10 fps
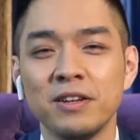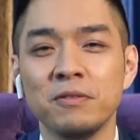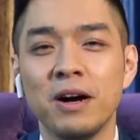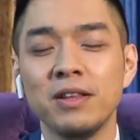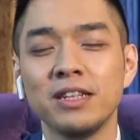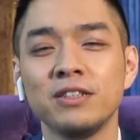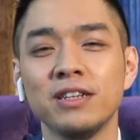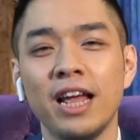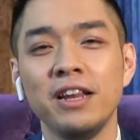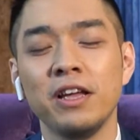Wow, that's
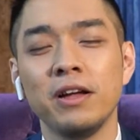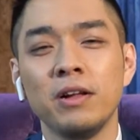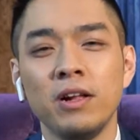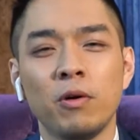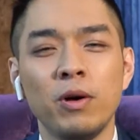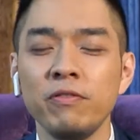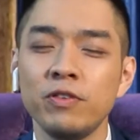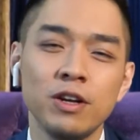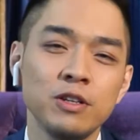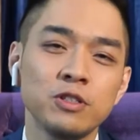good. And what have
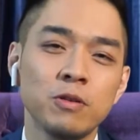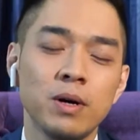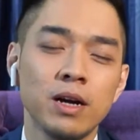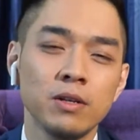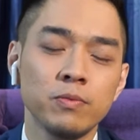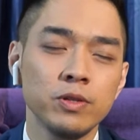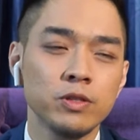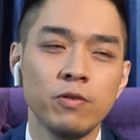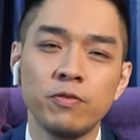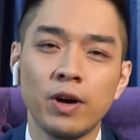you learned so much
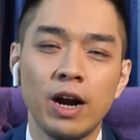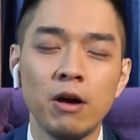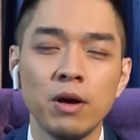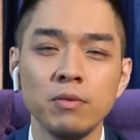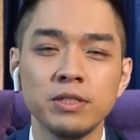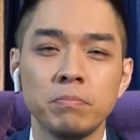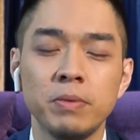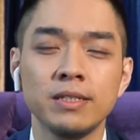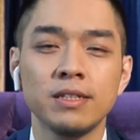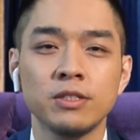so far? How is the
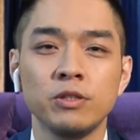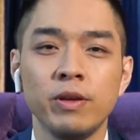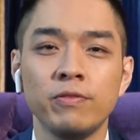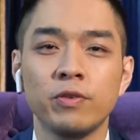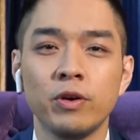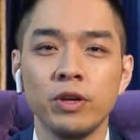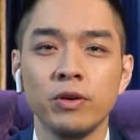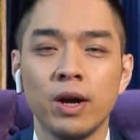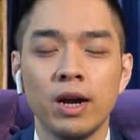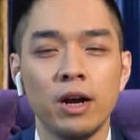business doing for
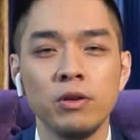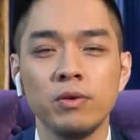you? Are